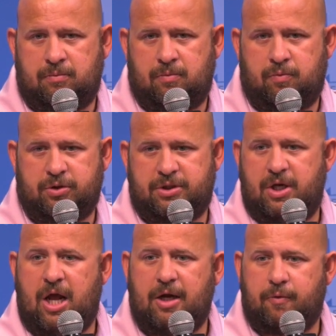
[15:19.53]
We're just
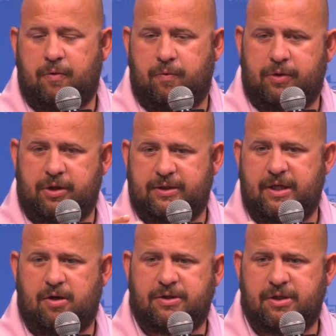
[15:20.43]
not. We're going to
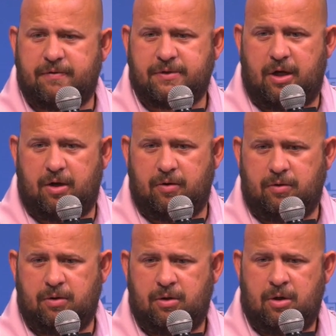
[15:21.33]
tell ourselves no.
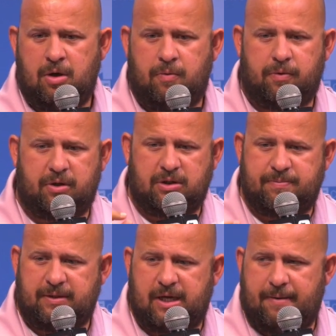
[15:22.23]
Mm-hmm. We're going to
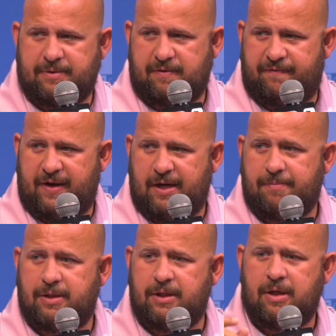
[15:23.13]
spend time as a
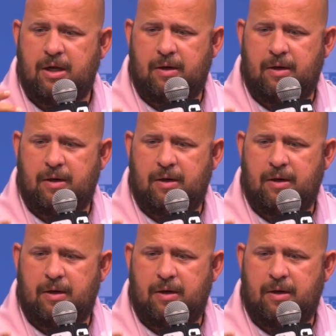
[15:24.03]
family.